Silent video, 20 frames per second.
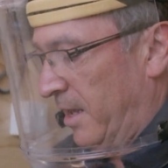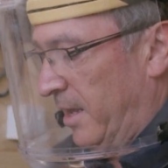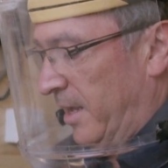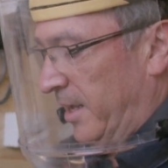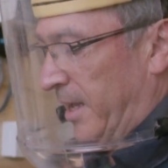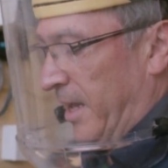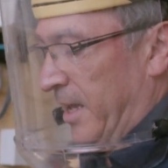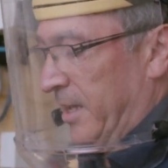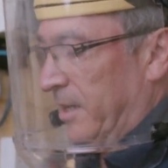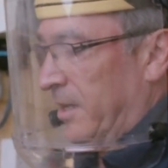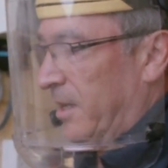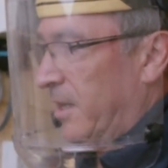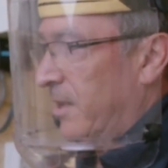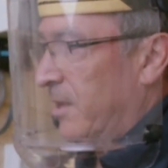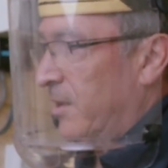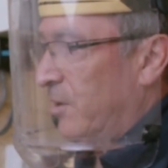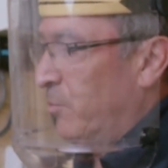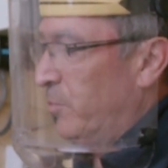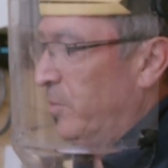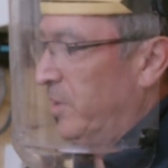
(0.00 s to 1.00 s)
again
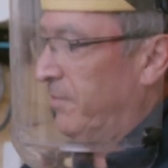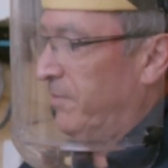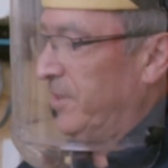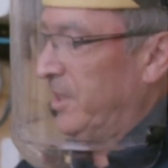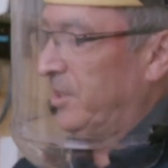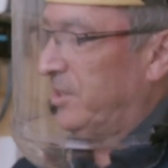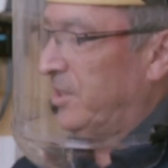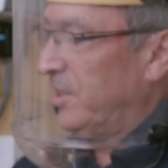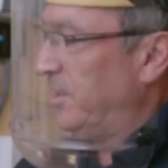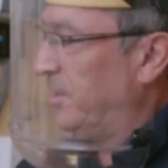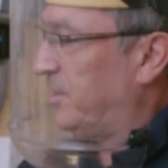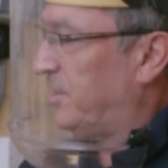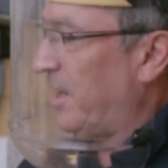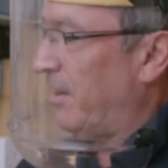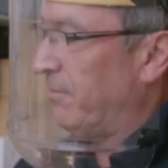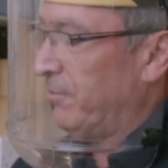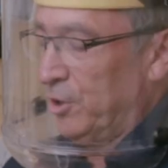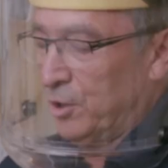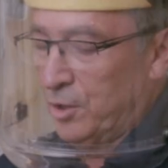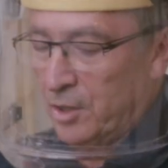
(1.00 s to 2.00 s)
with your
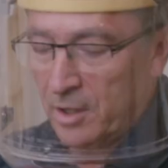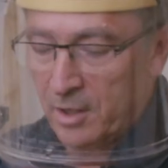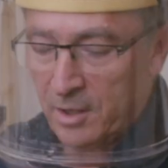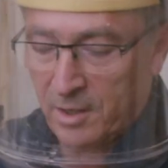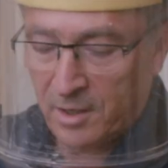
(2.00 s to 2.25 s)
VT7